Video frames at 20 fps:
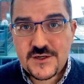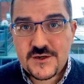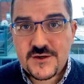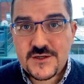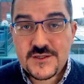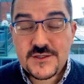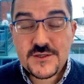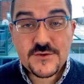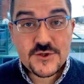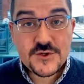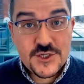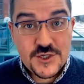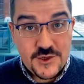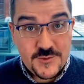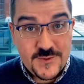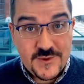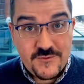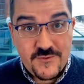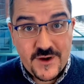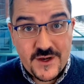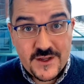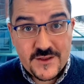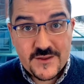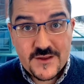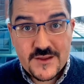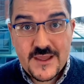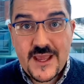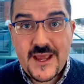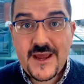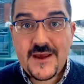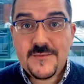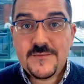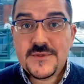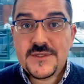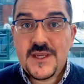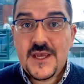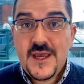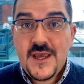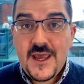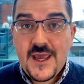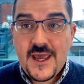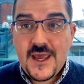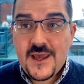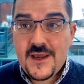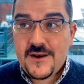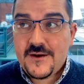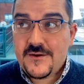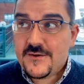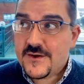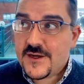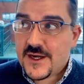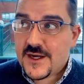and so she'll be running the labs and